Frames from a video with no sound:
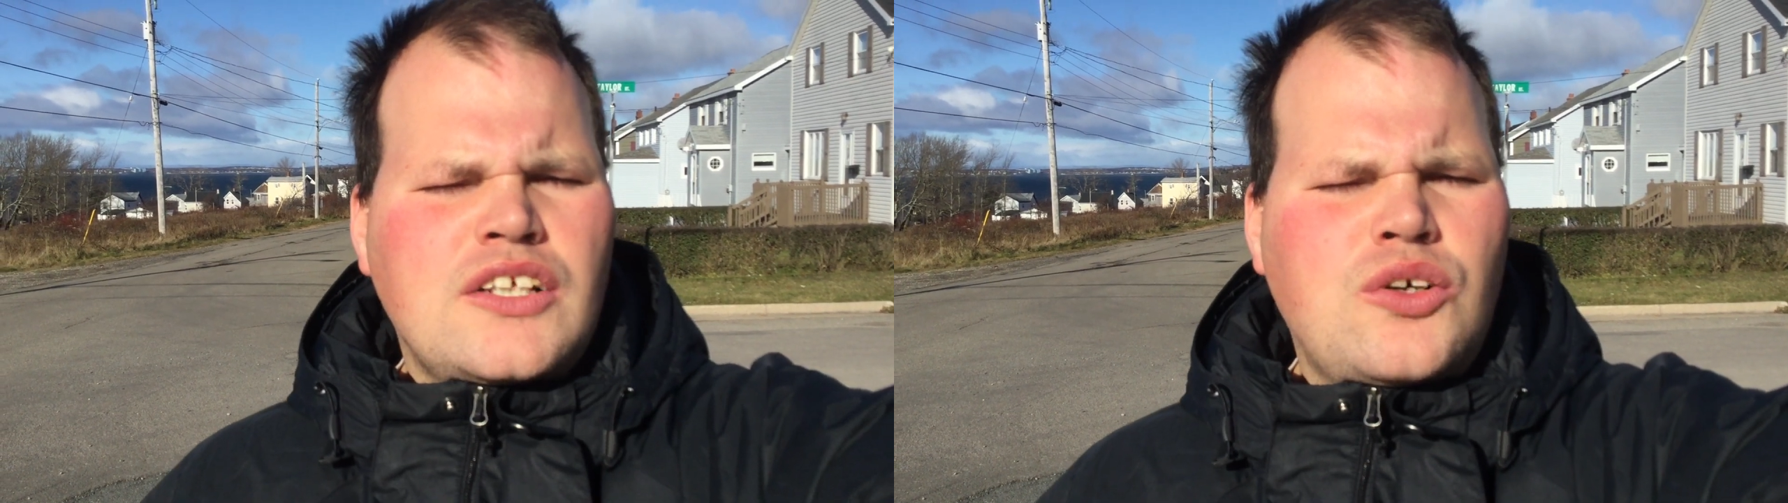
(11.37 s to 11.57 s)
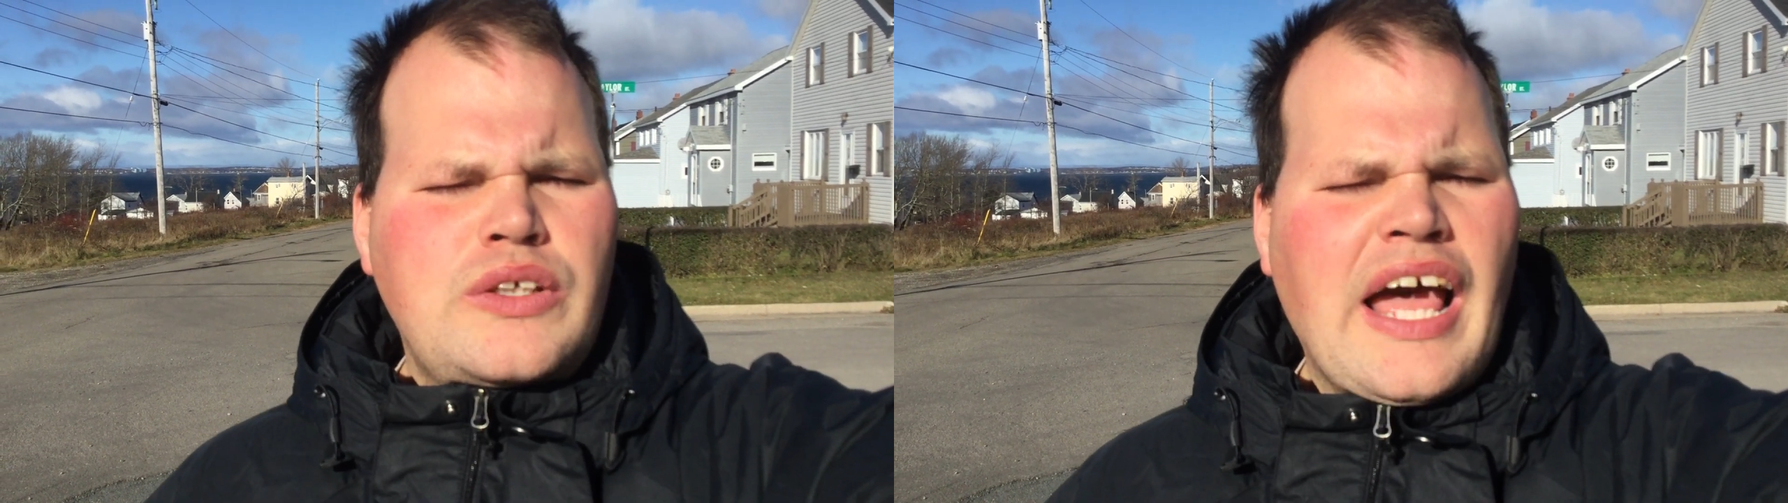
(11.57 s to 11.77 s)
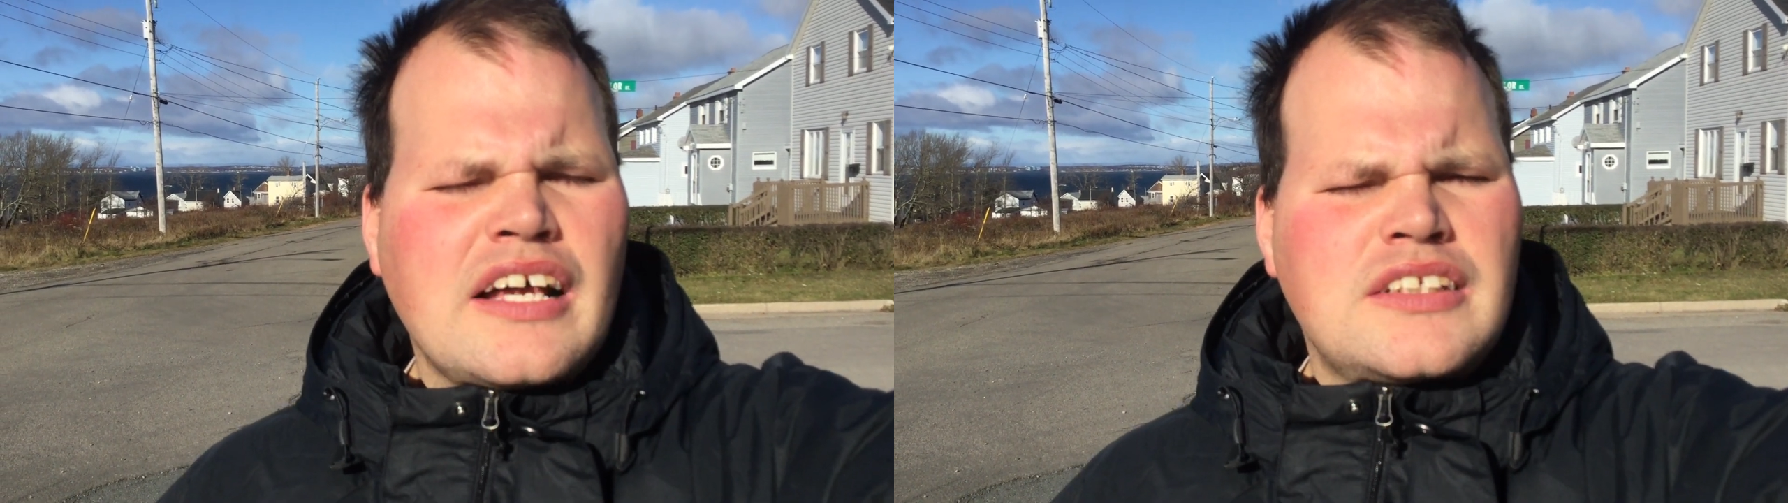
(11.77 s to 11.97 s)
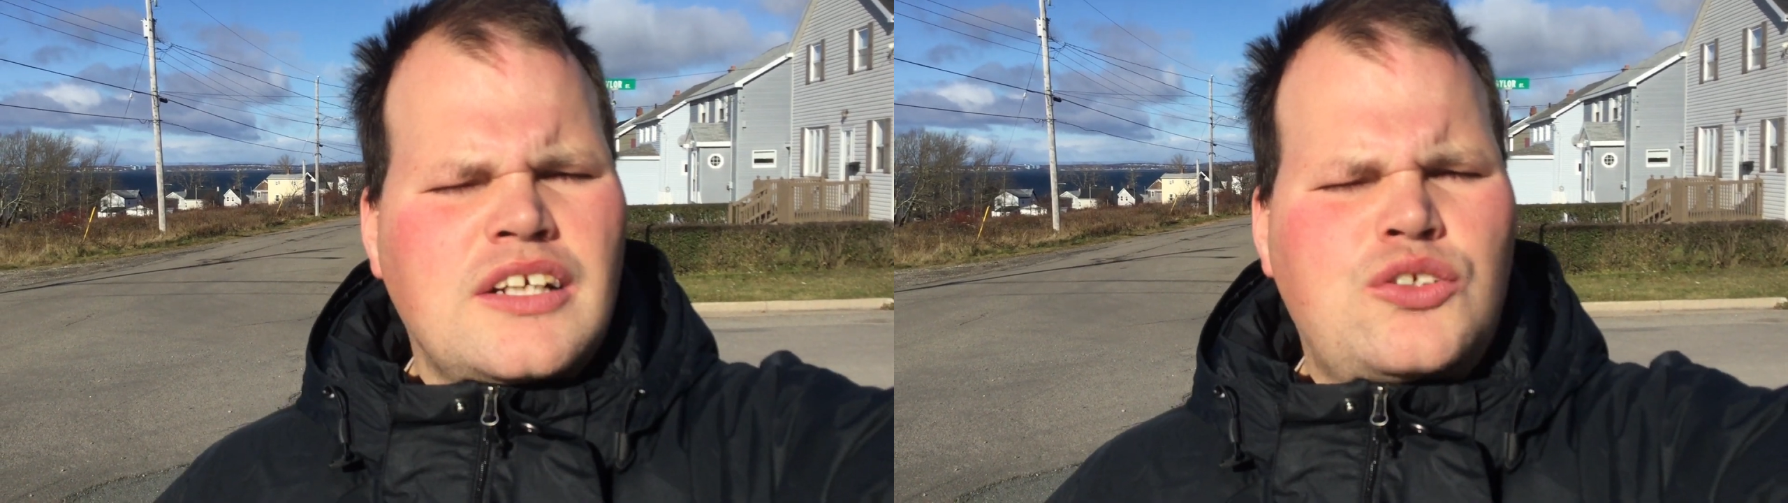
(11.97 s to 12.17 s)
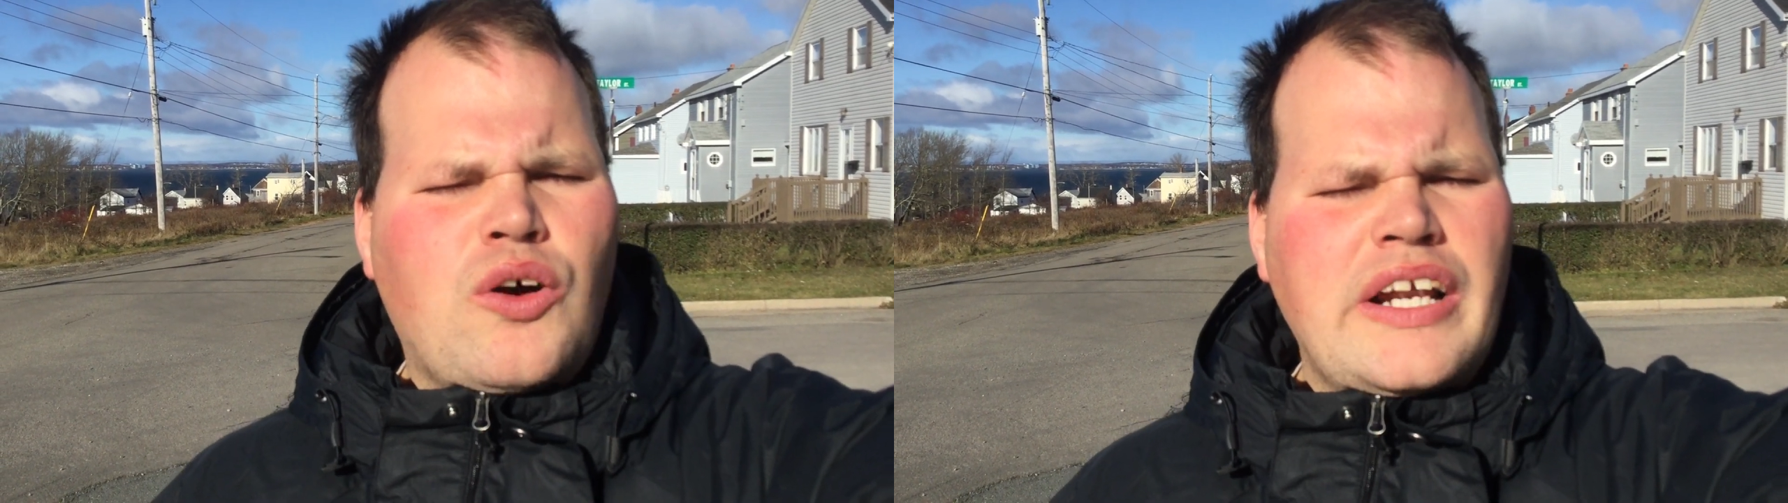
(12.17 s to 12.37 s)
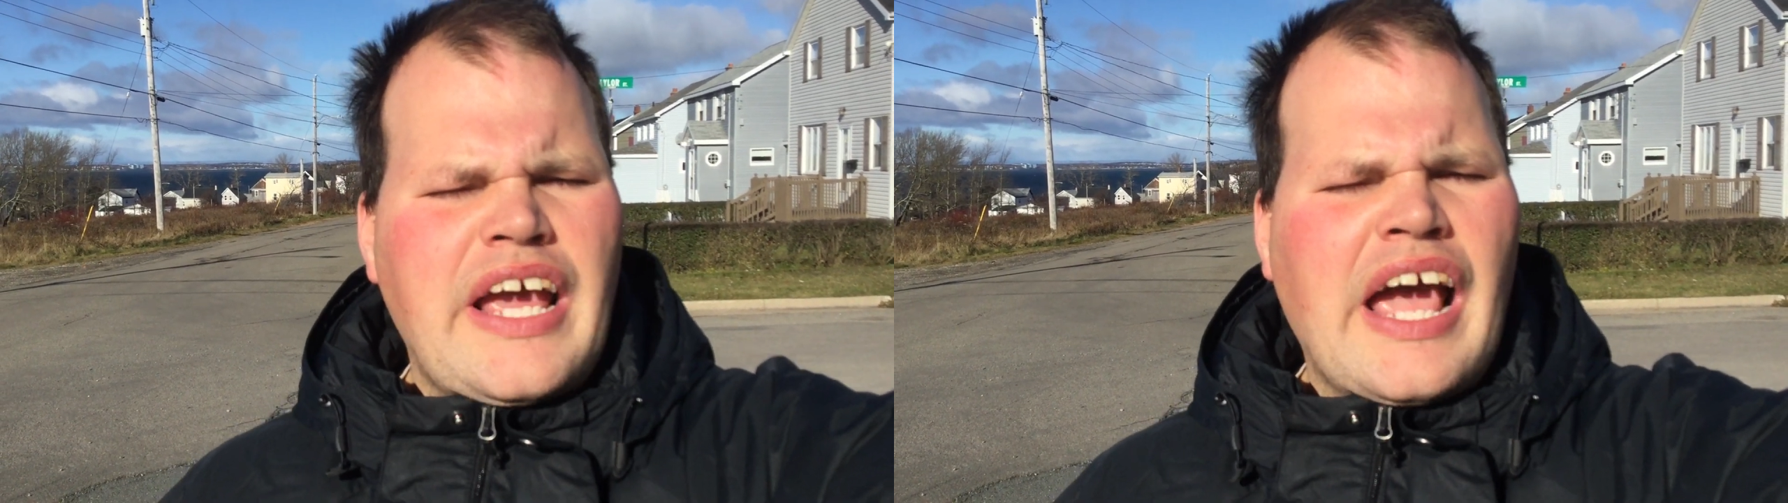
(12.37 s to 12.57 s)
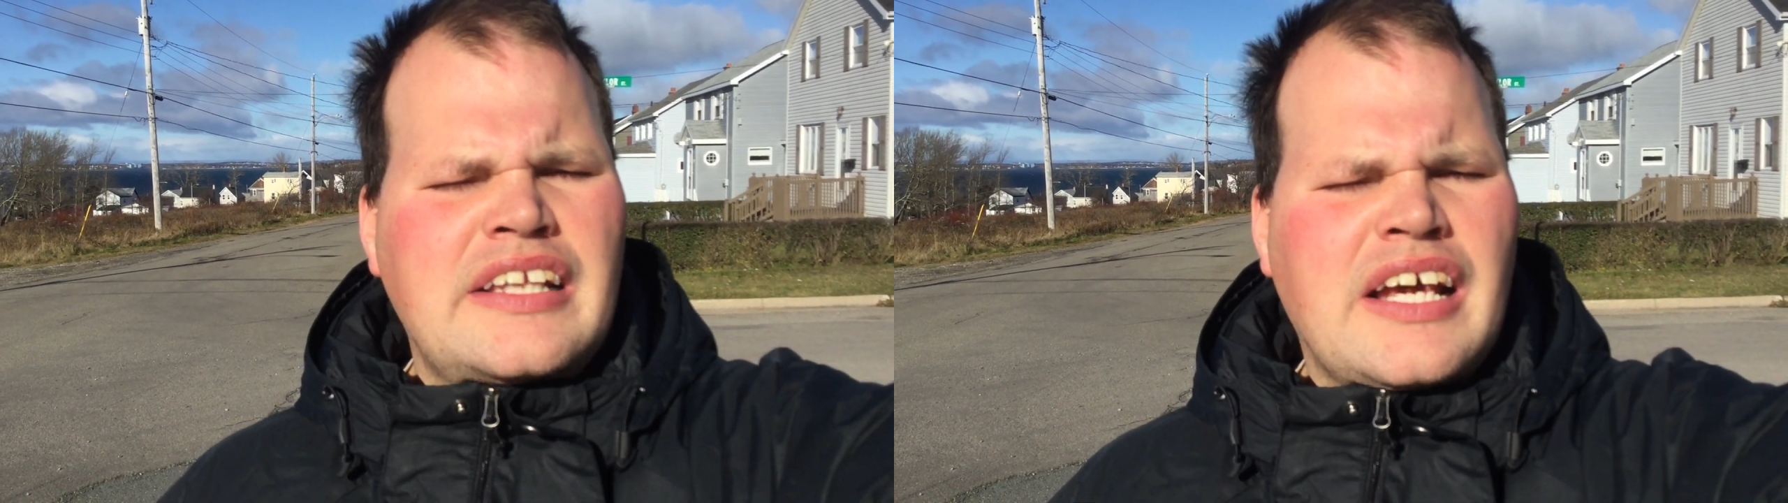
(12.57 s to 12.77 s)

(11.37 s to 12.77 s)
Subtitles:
2028.